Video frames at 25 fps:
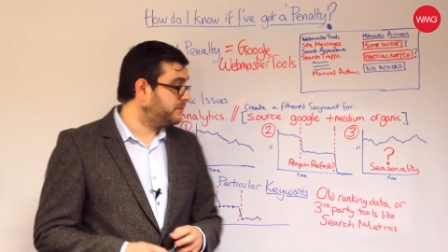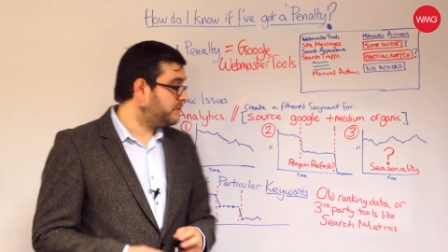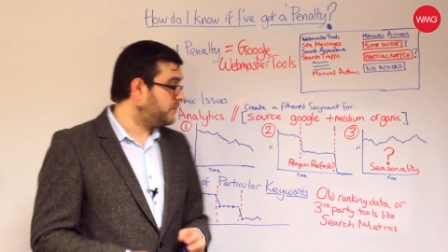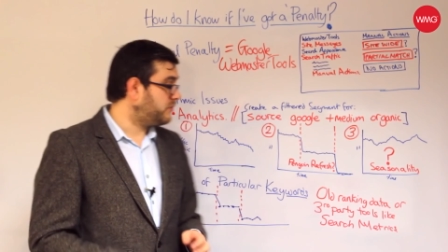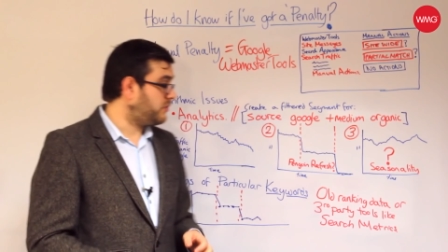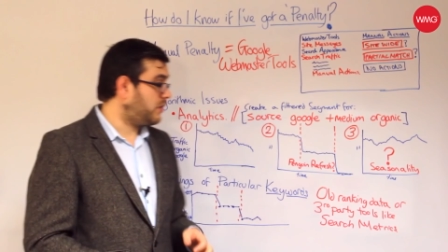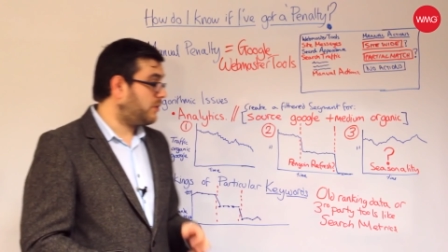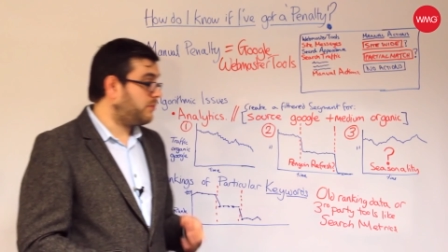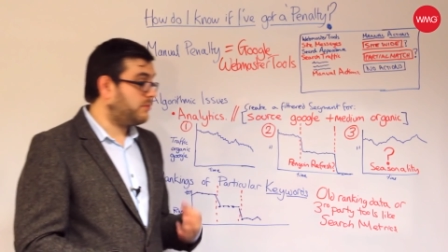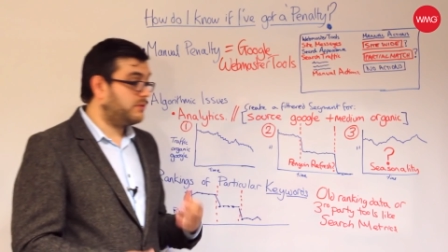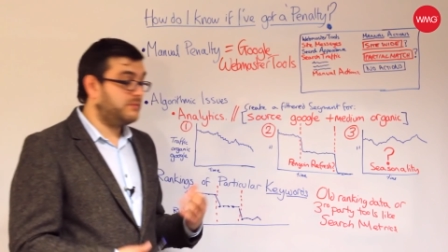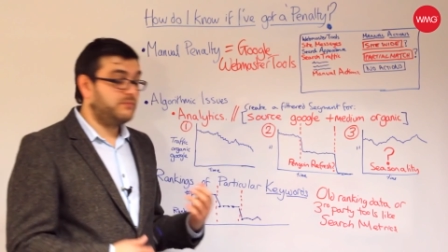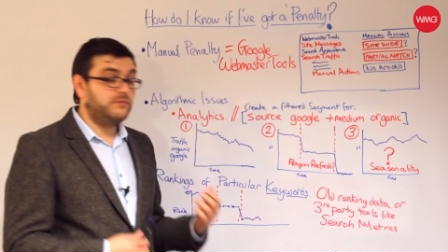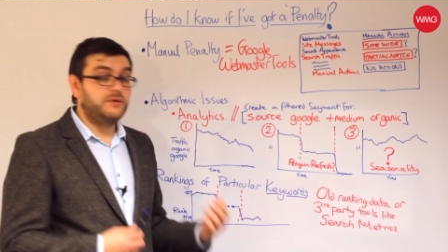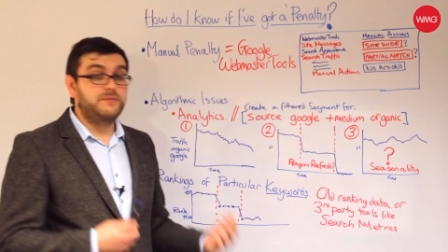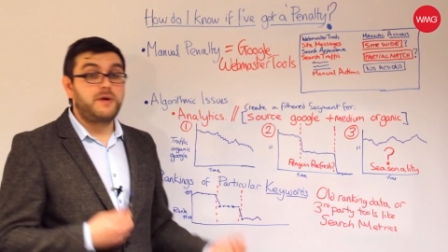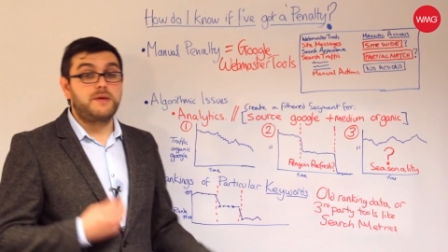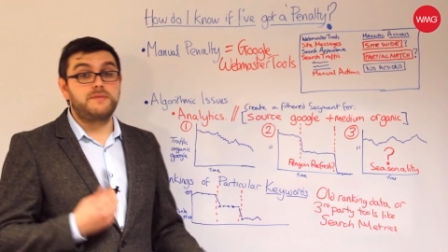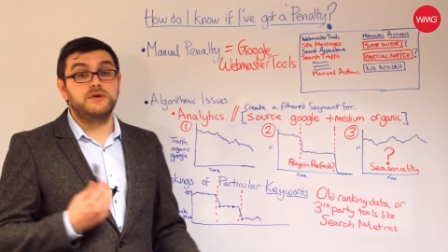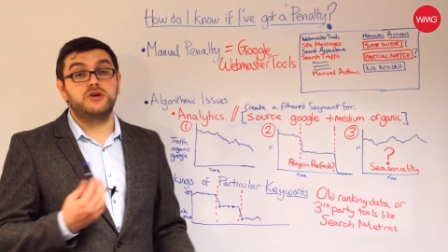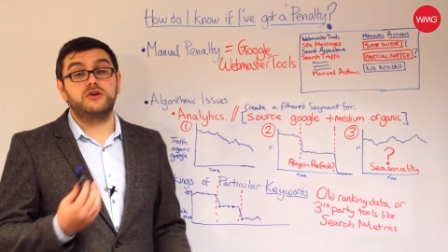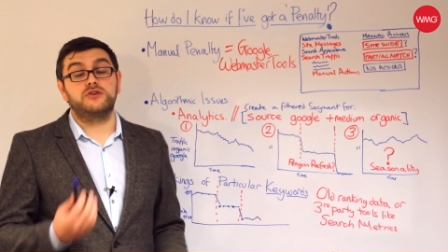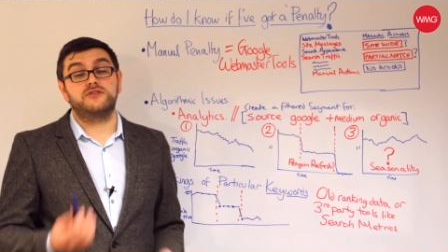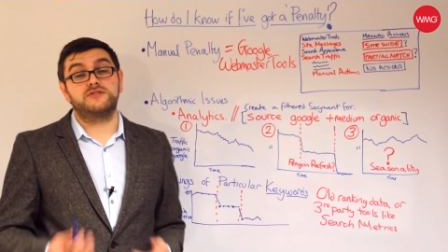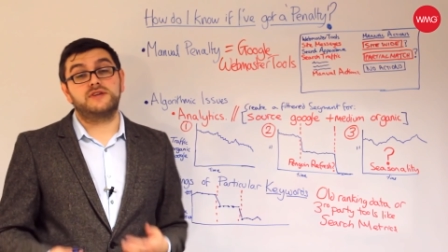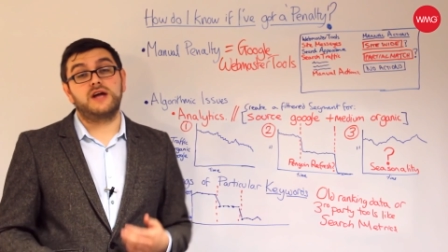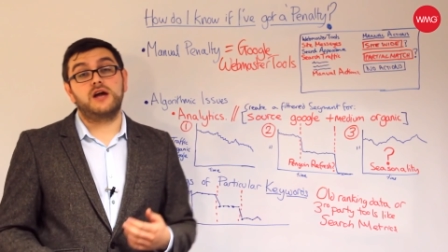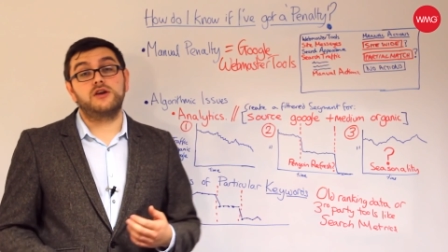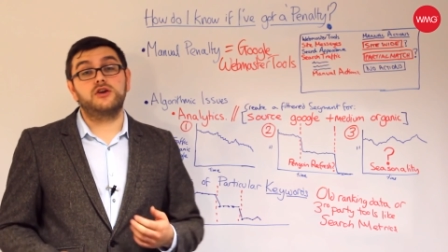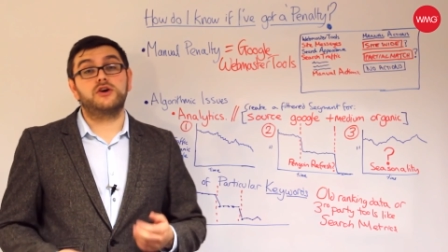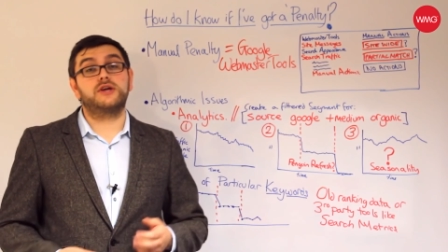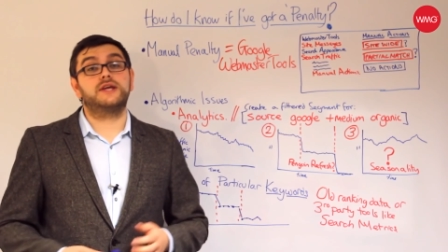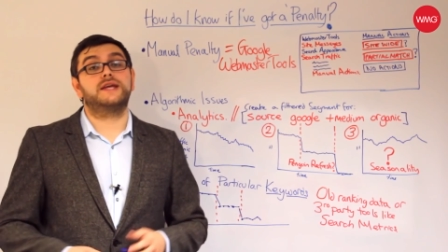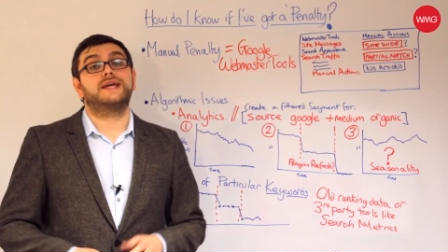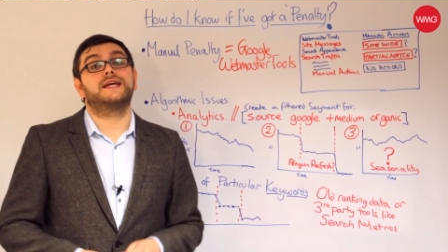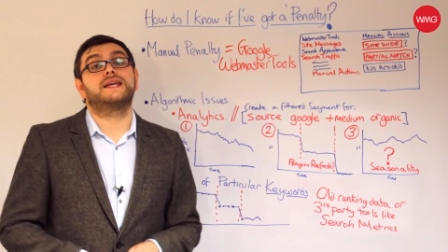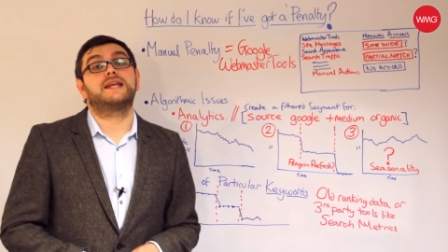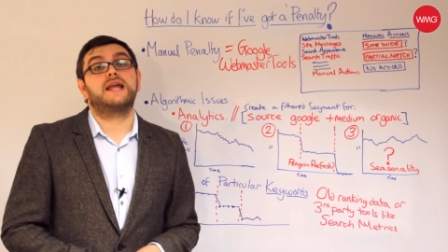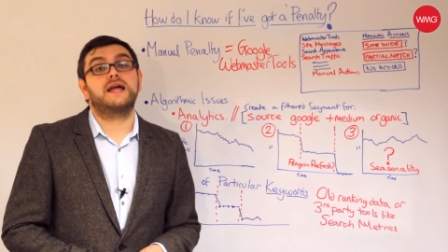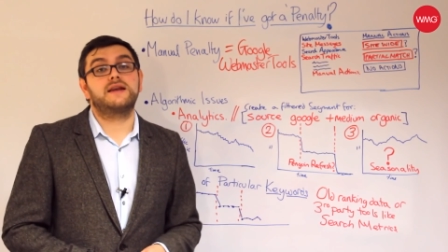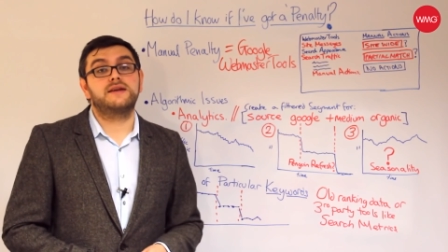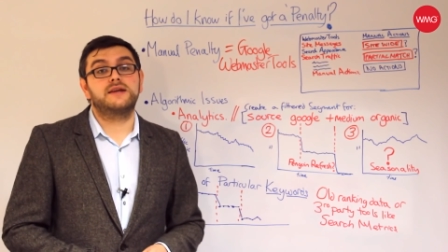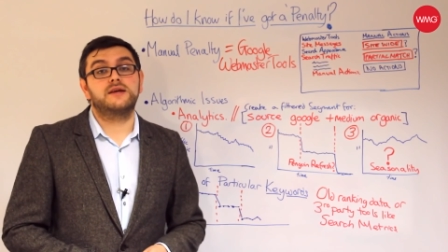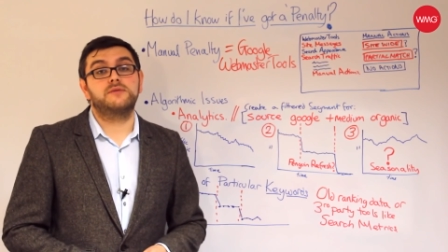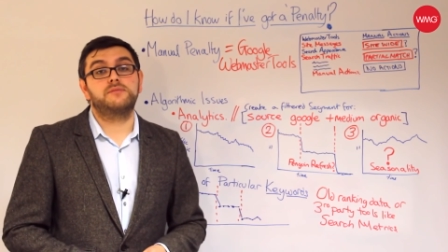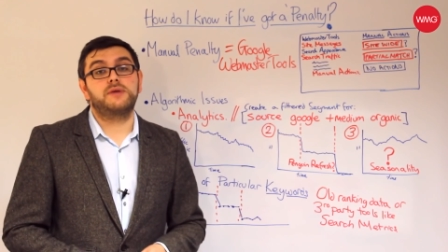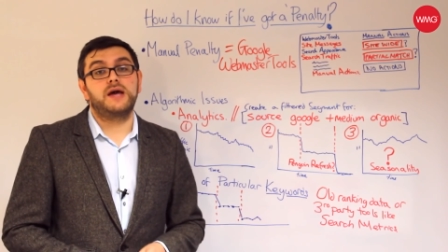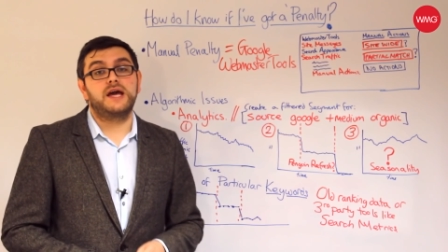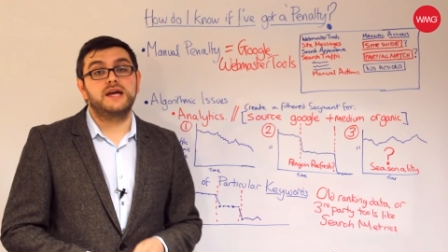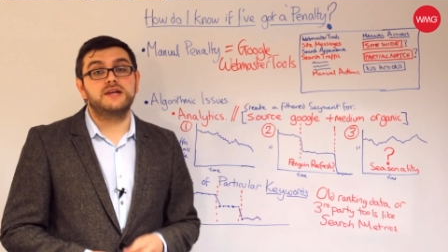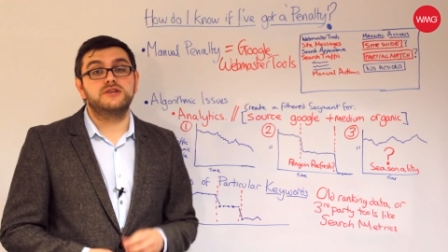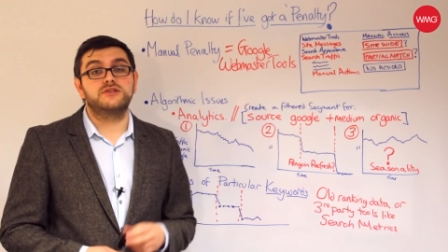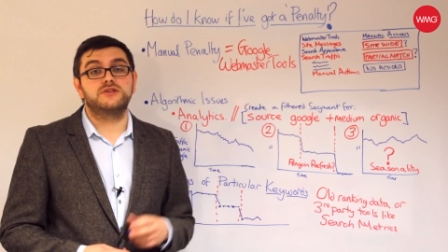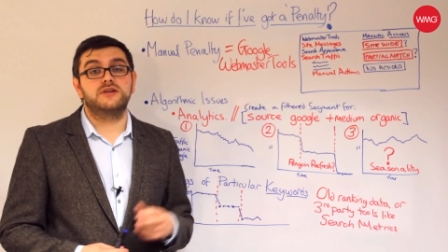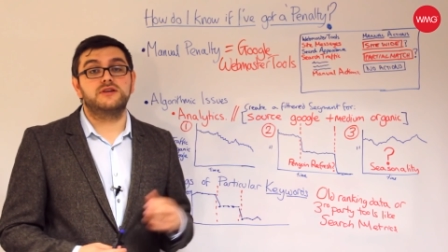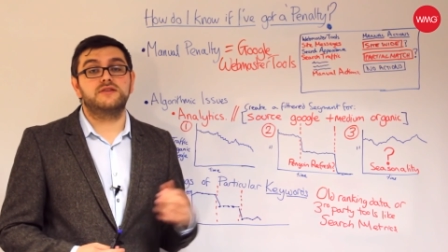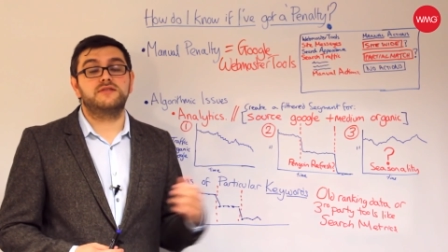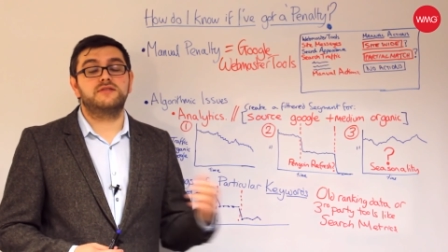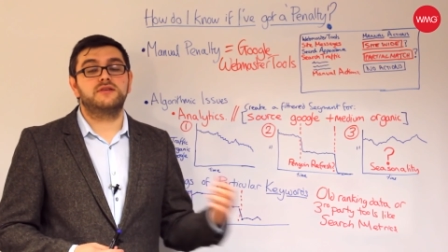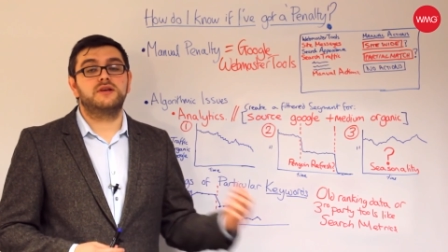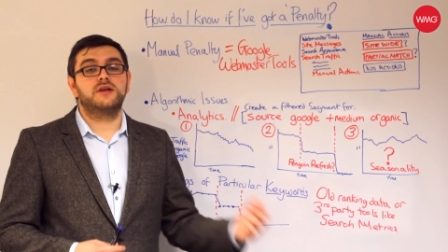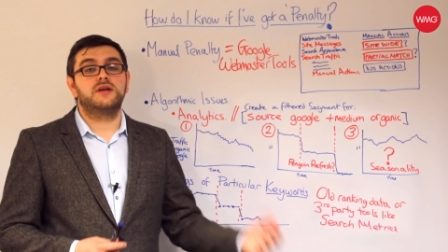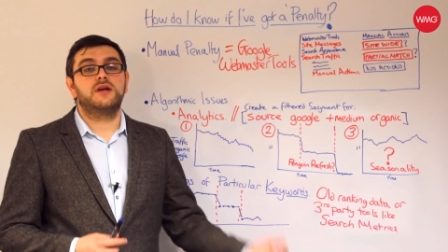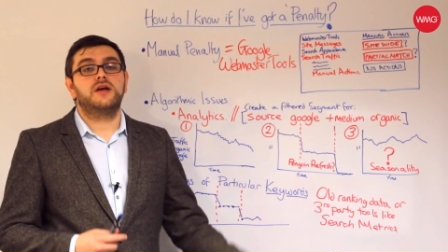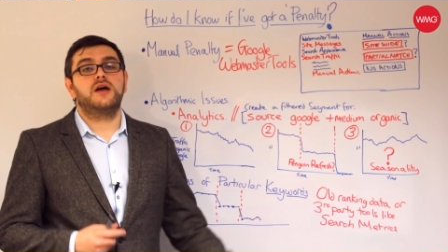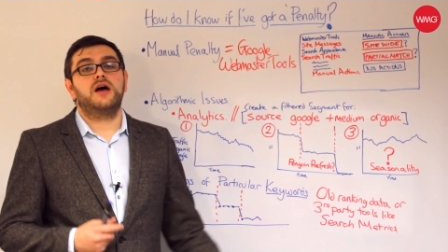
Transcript: So maybe you could start looking at landing pages